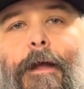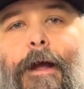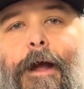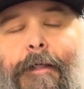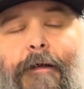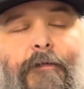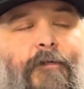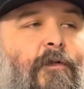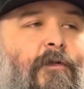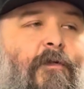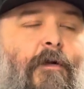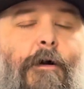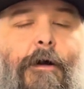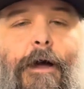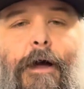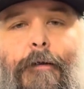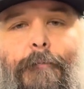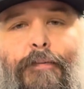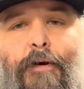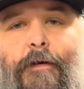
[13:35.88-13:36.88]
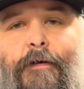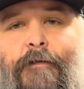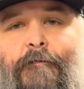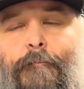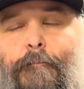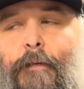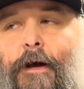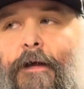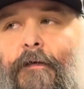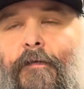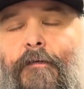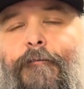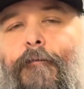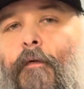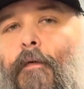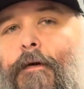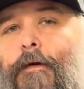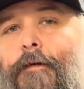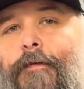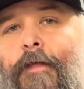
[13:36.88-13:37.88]
And that's just all kind of part of Mike's
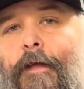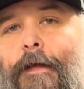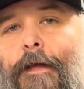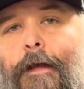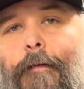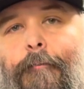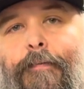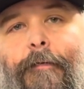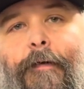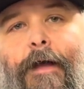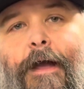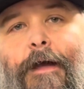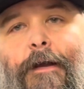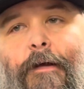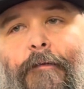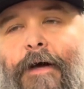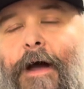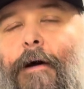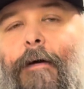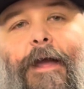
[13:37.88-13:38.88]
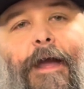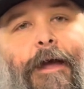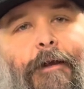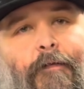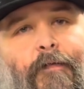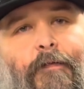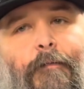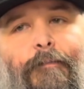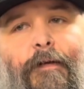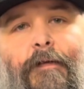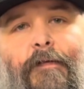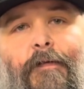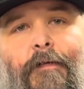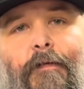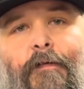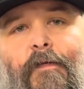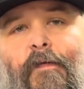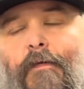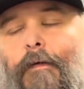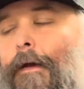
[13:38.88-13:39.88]
forward-thinking plan of how he handles the
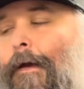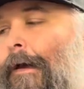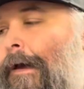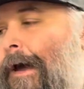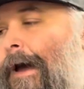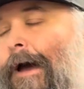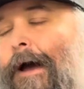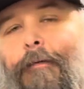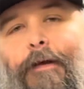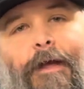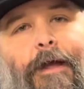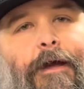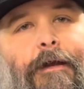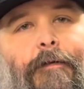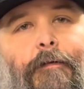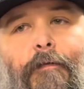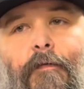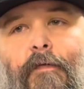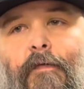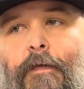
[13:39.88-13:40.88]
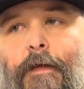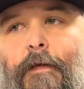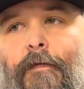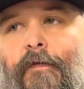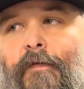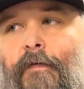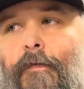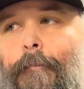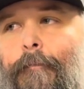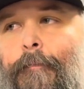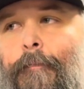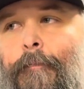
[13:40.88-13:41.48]
business, how he handles this.